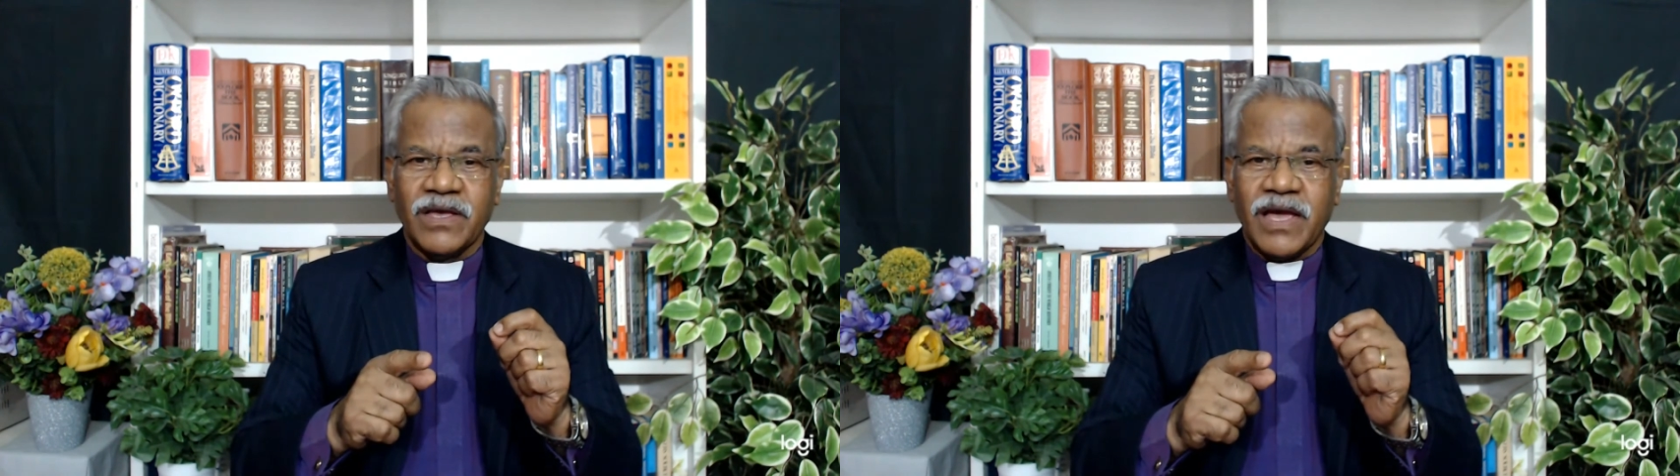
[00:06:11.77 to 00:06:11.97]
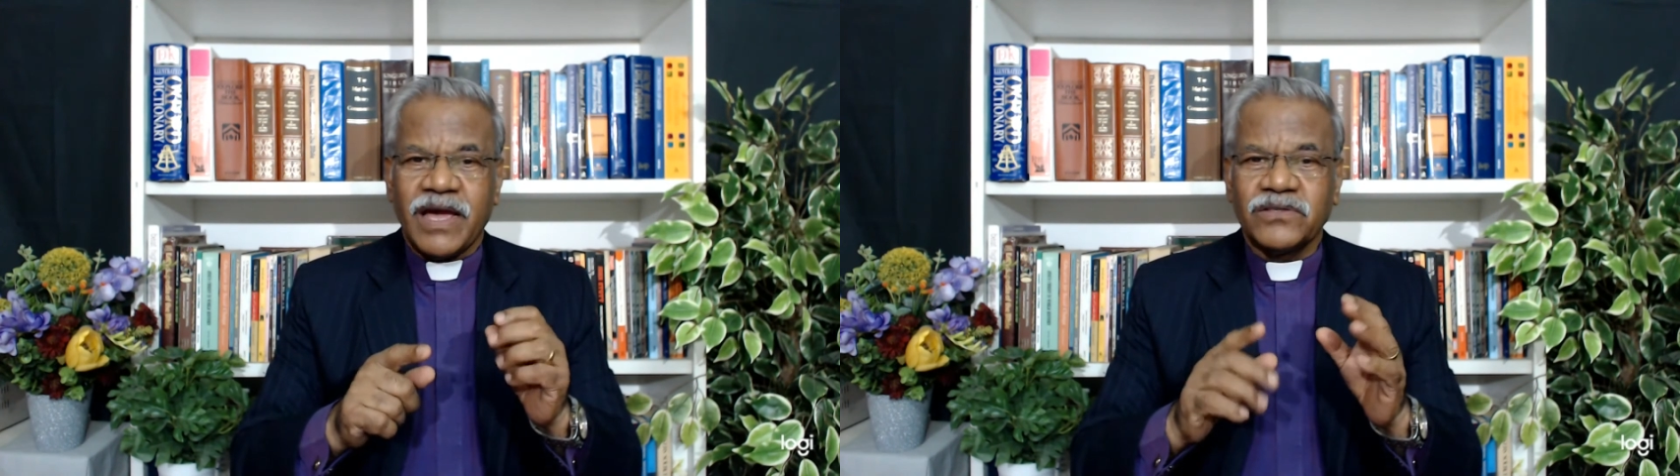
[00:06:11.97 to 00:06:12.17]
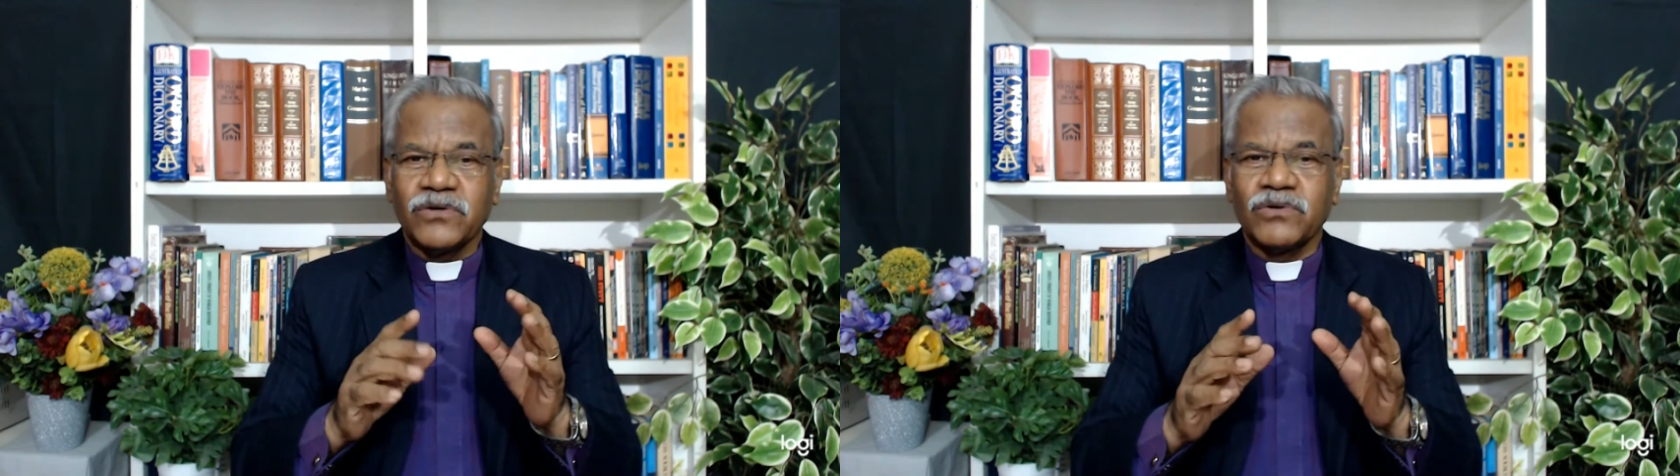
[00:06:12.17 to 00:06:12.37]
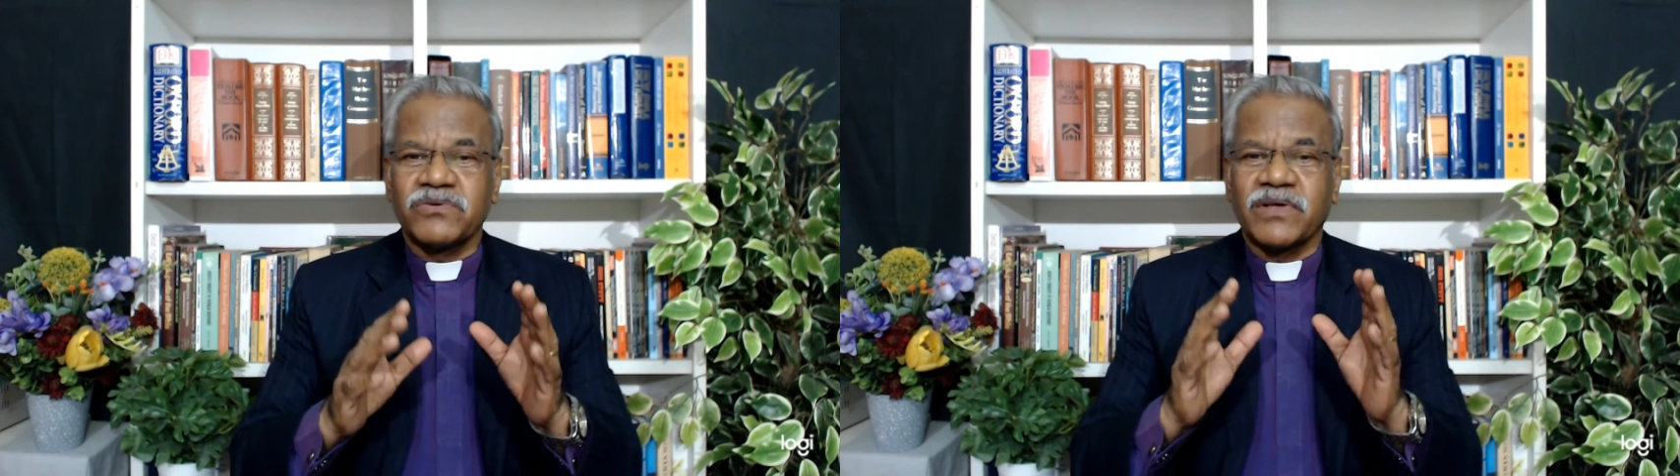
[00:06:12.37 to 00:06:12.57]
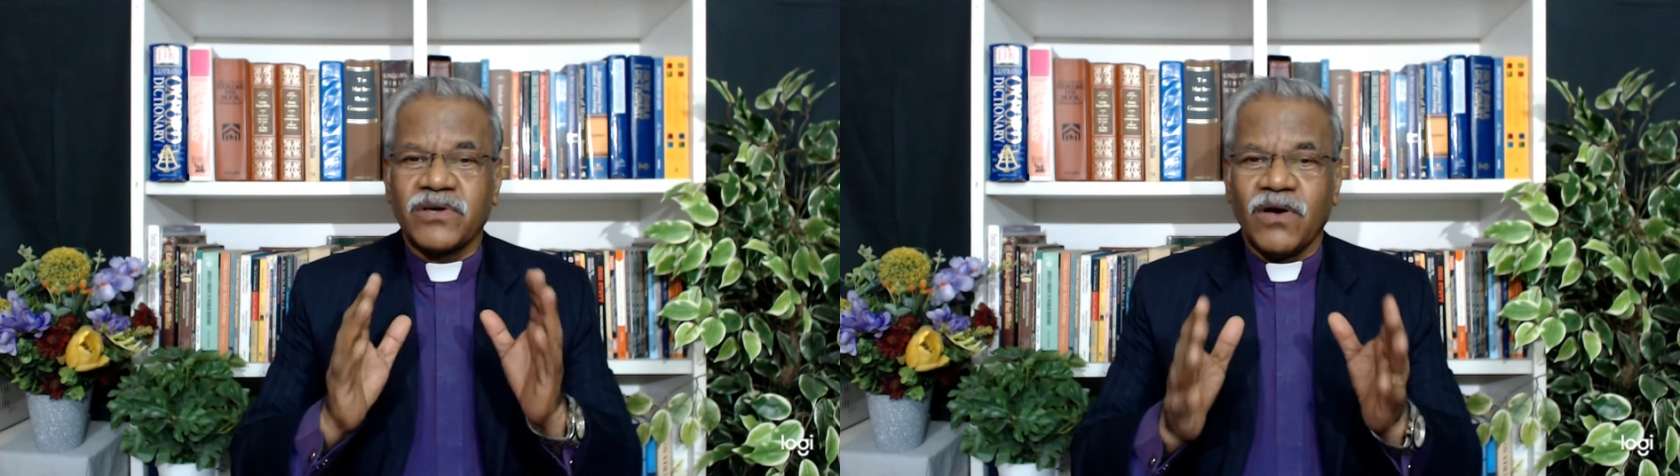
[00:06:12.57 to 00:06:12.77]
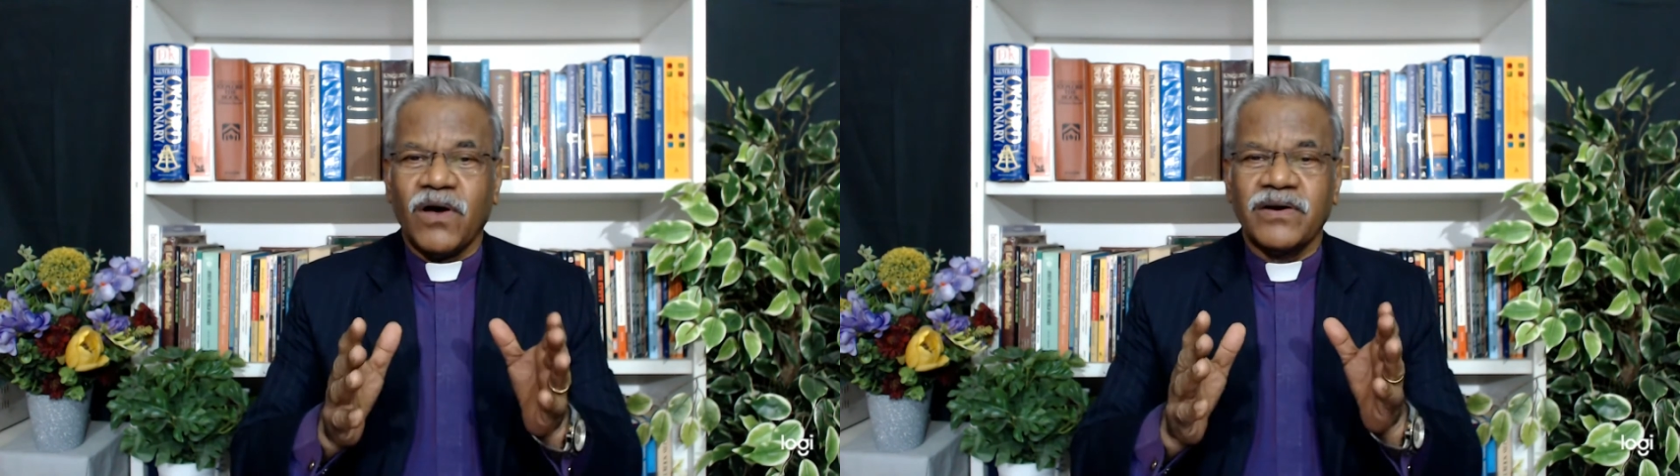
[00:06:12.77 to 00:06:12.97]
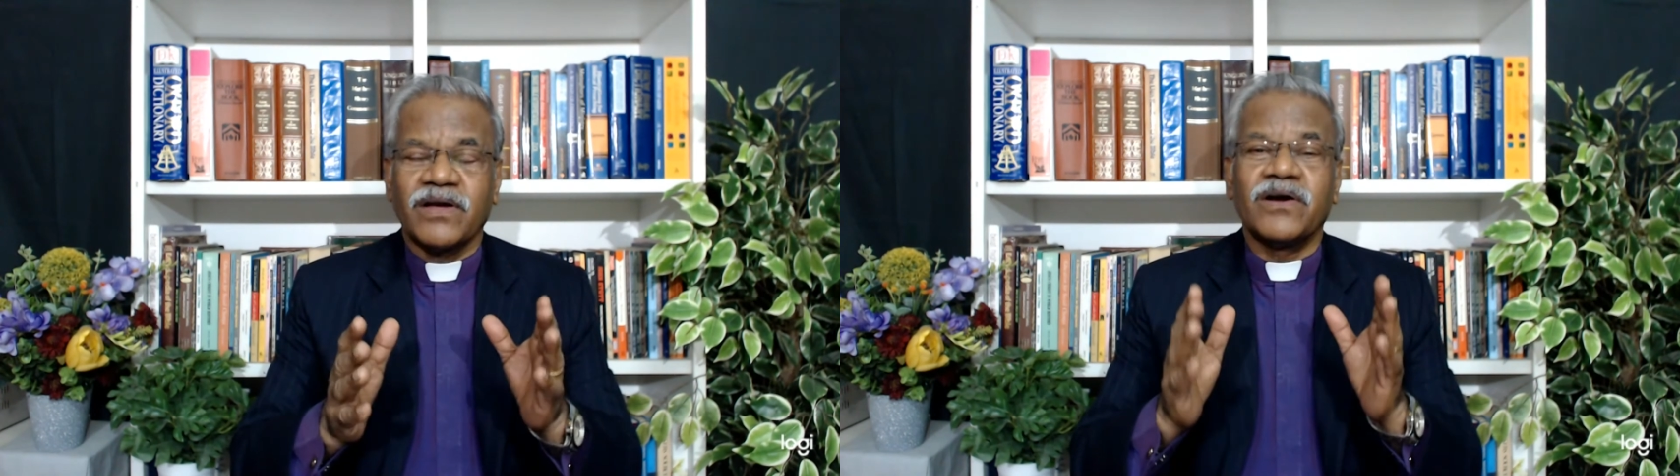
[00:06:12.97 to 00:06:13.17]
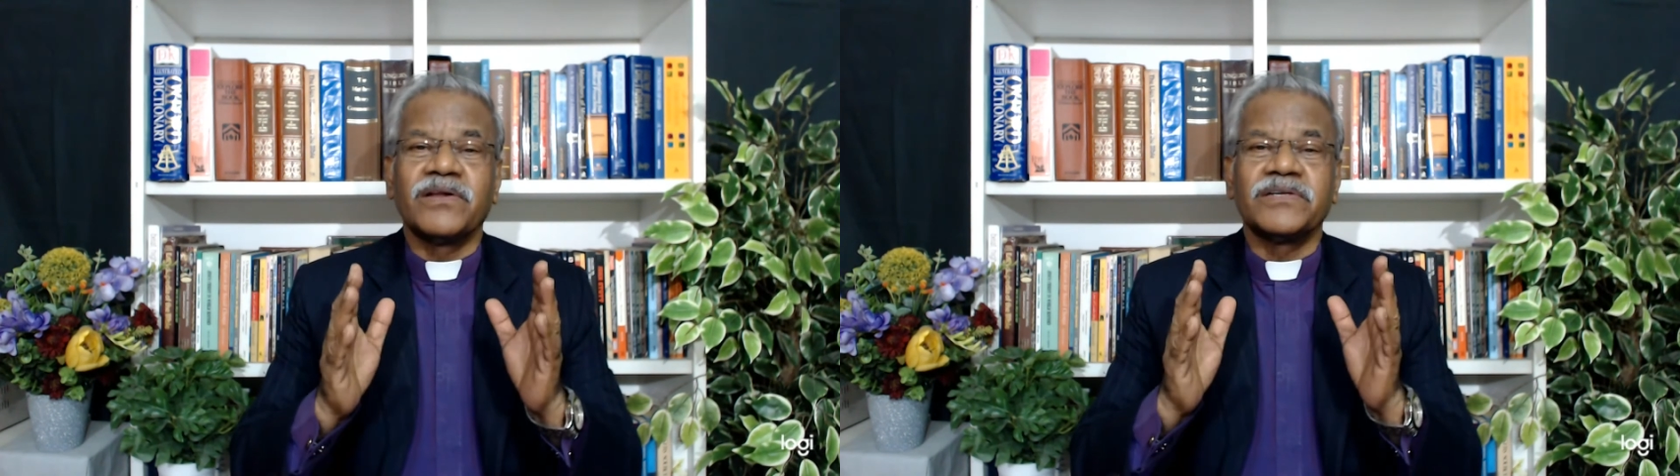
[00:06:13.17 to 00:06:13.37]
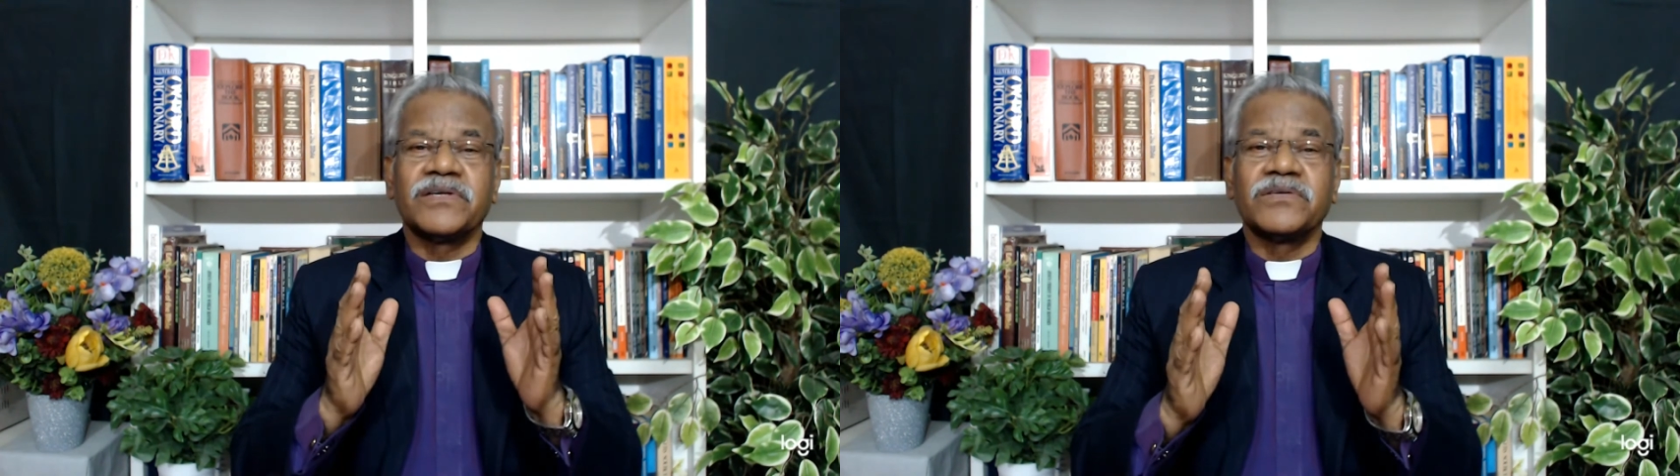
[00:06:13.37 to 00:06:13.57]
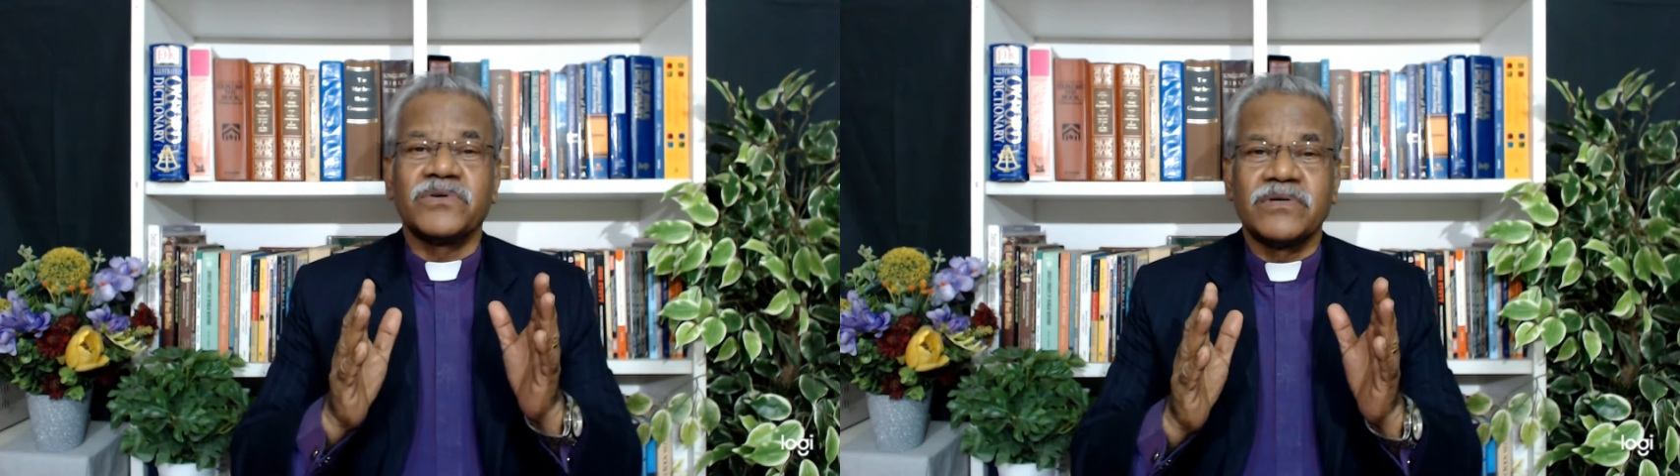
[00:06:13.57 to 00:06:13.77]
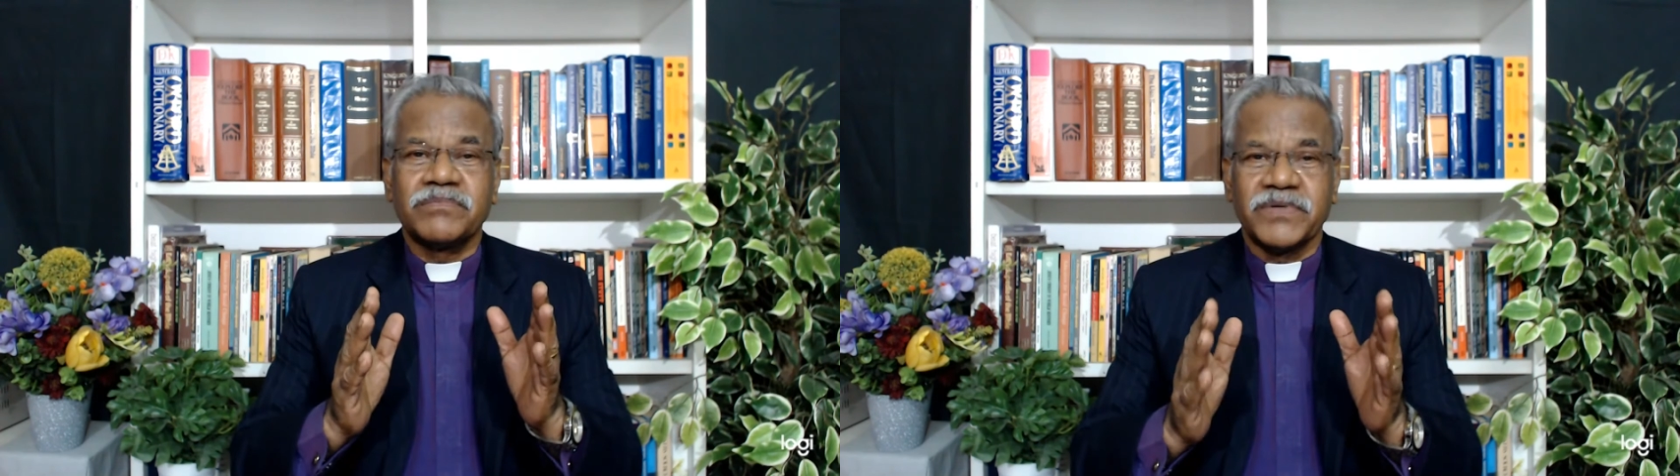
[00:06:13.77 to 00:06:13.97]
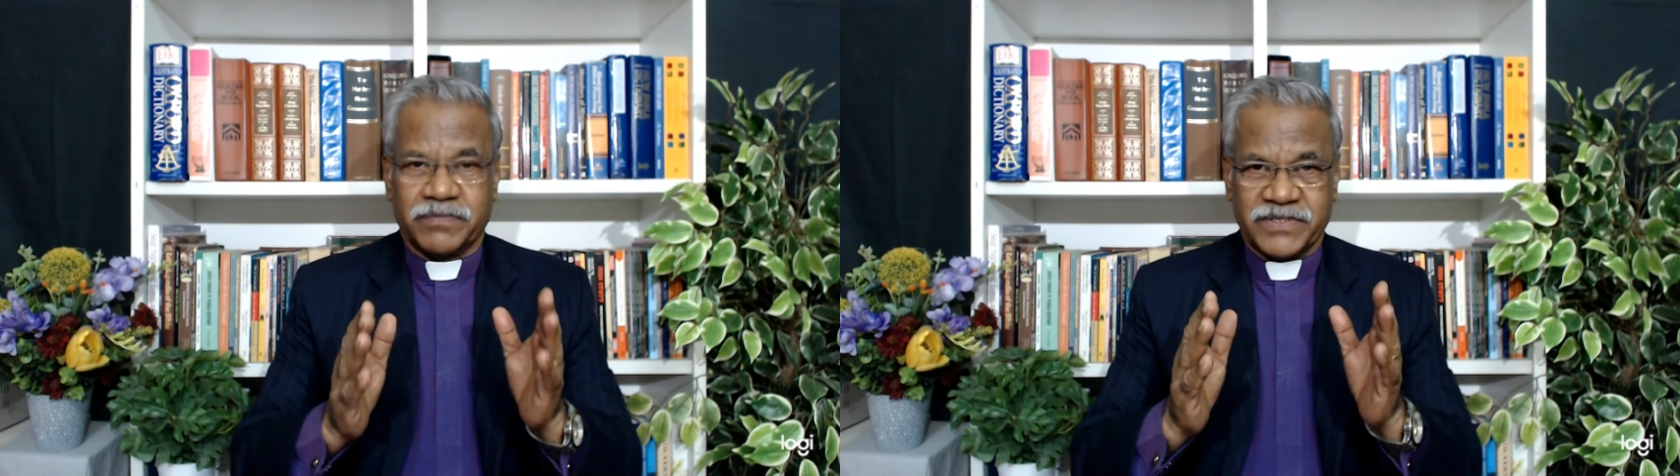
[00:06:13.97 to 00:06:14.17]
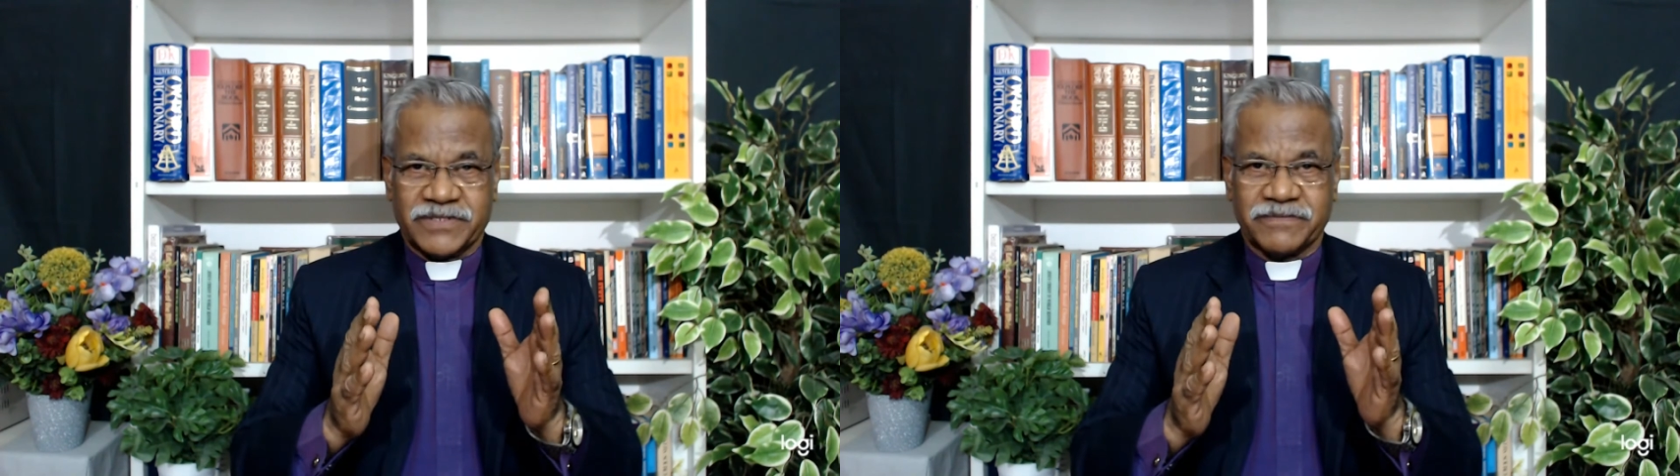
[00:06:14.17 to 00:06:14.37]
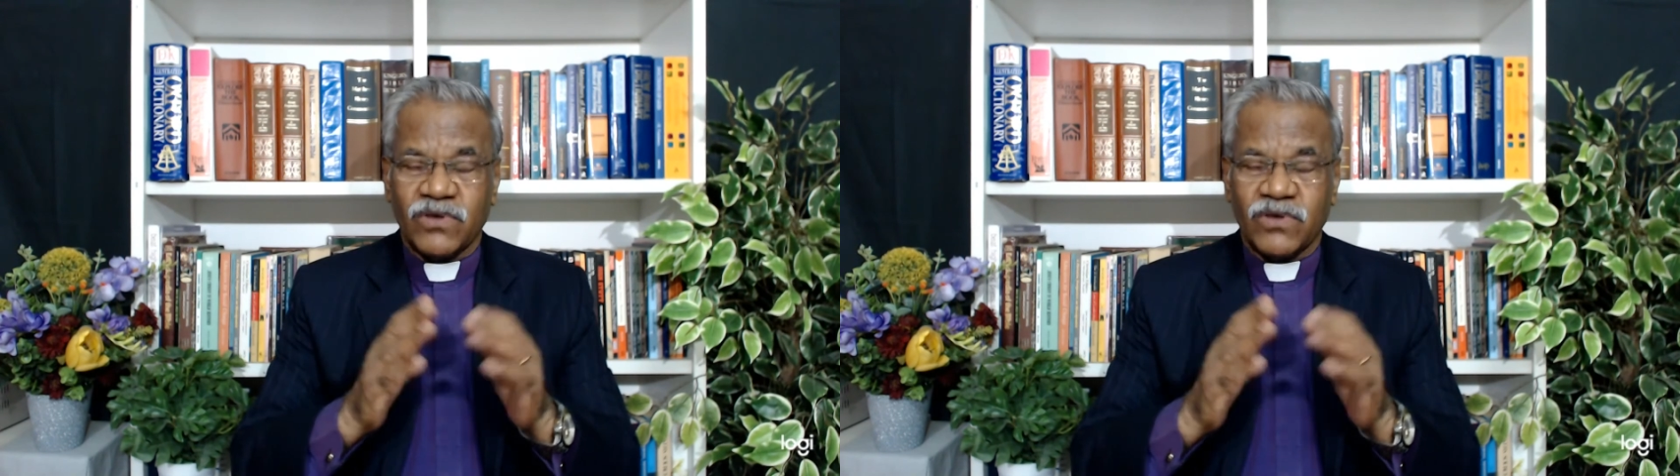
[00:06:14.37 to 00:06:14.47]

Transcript: and those who are called according to His own purpose.